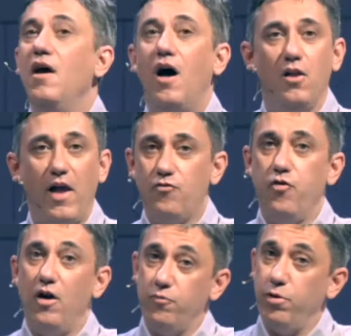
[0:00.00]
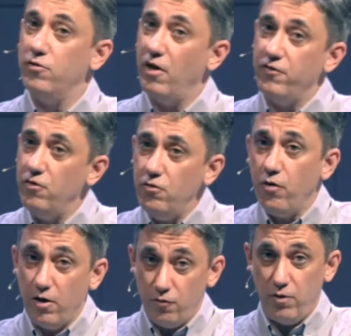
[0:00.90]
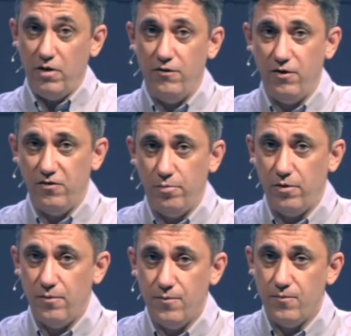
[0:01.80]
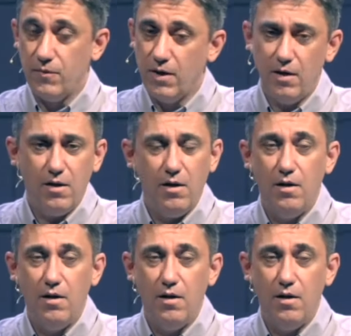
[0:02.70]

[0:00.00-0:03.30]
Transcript: electrons, protons, and neutrons were indivisible. Okay?